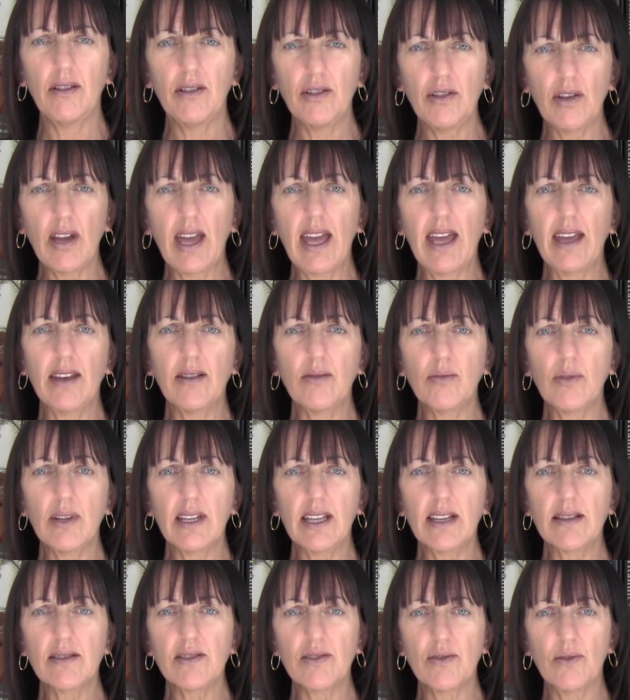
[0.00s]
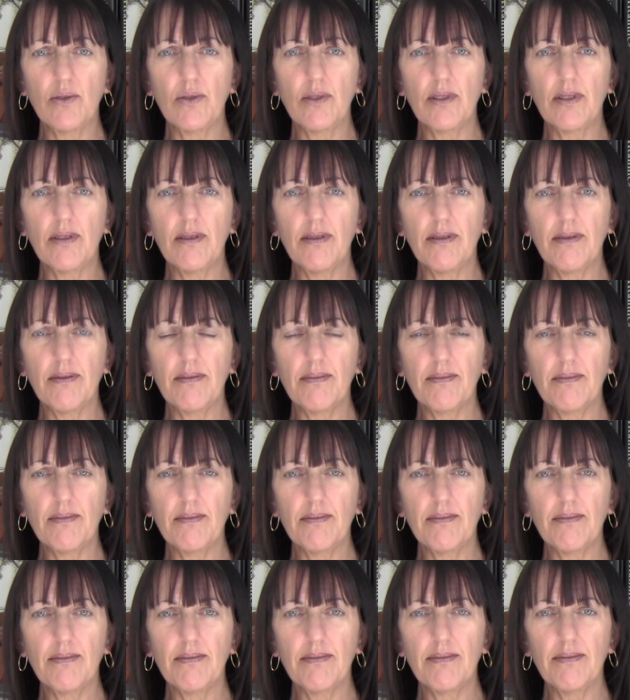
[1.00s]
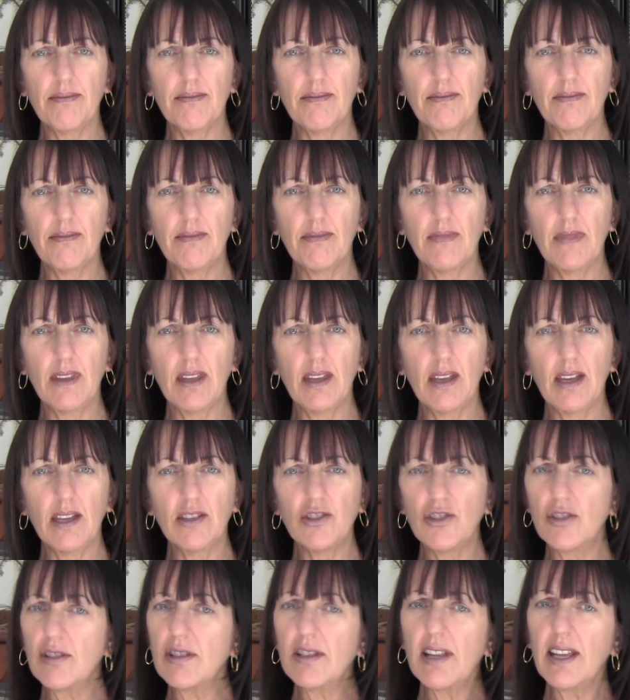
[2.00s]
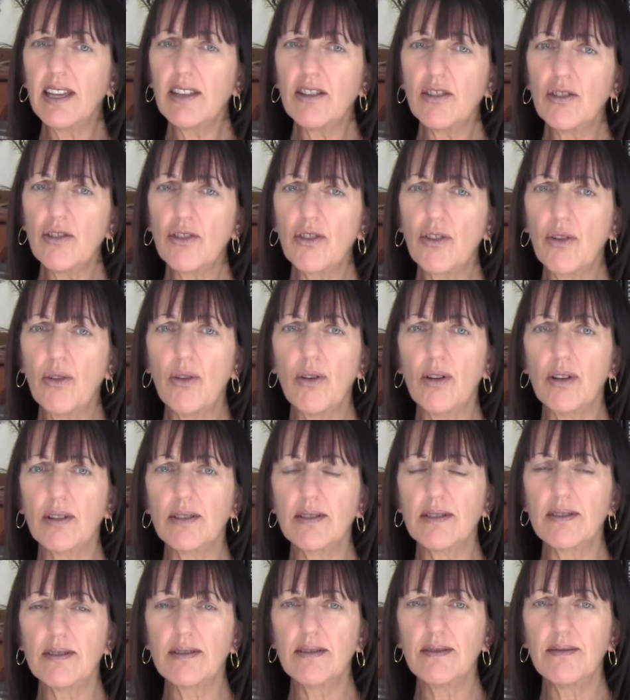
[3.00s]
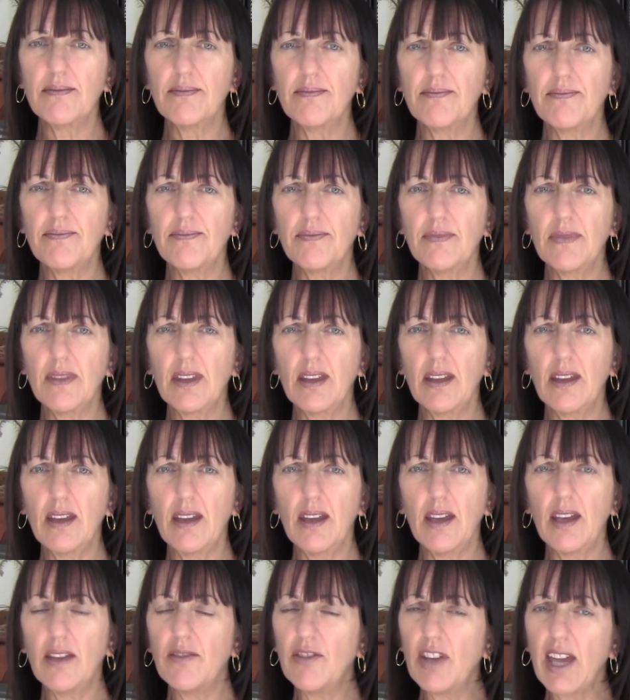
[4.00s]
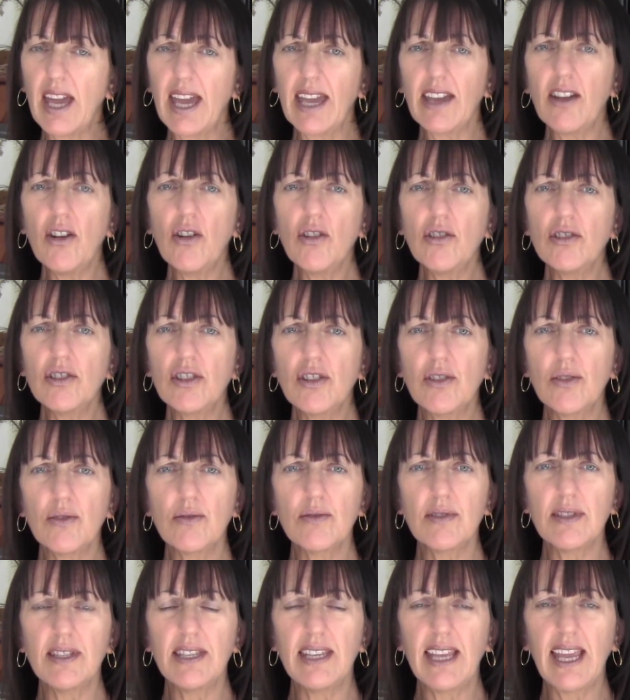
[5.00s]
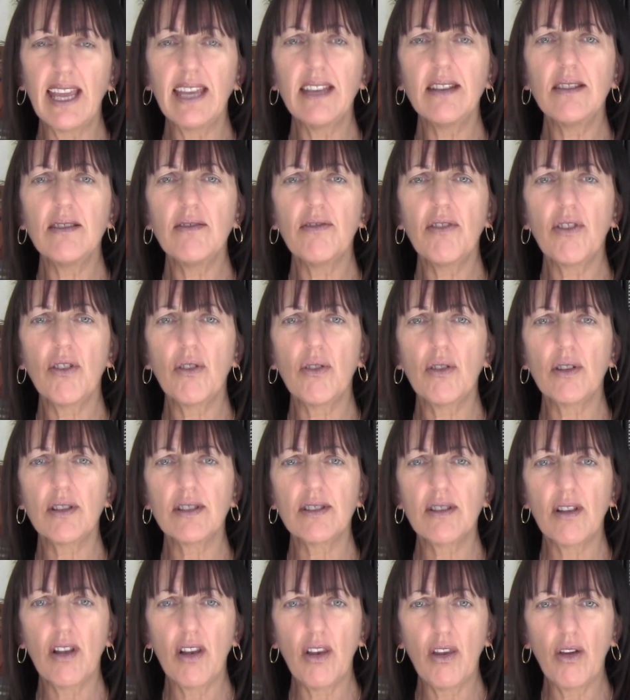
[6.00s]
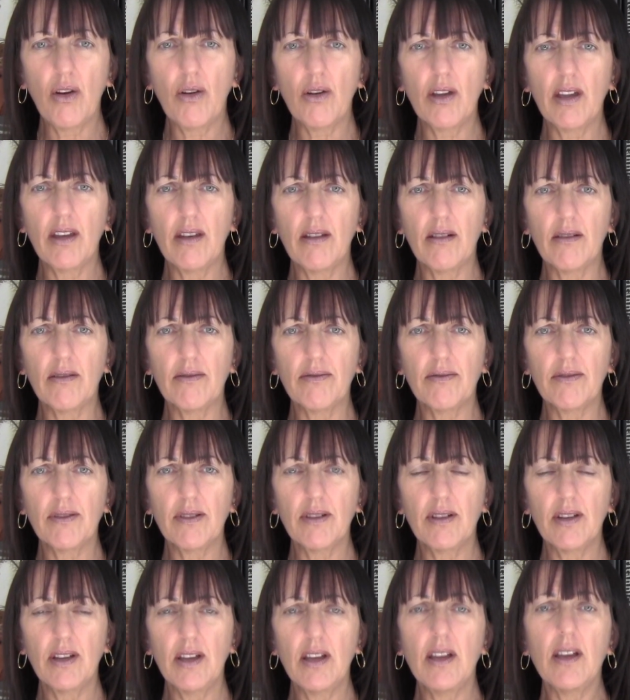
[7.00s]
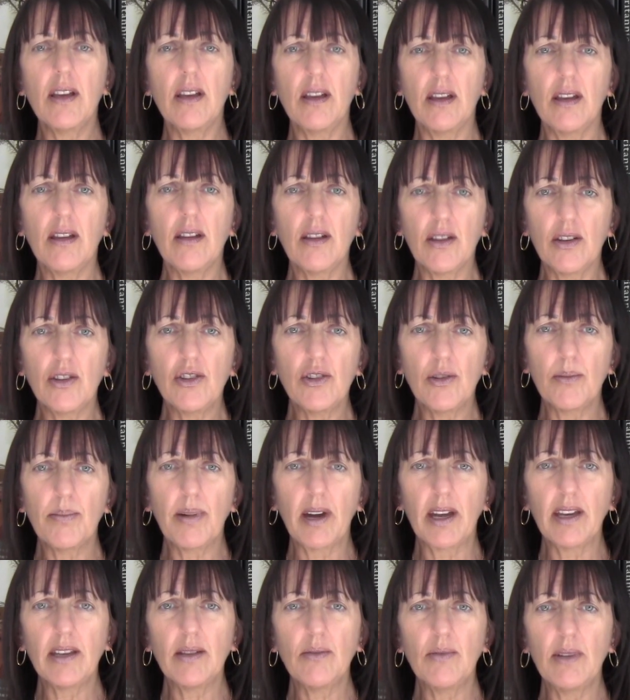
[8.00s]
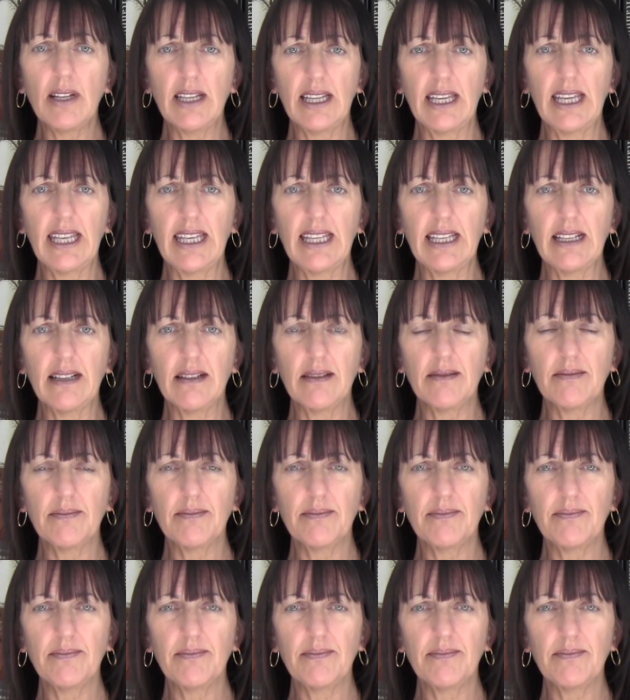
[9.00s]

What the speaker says: your hand will get sore. And just like your thoughts, if you hang on to those negative thoughts long enough, your body will get ill.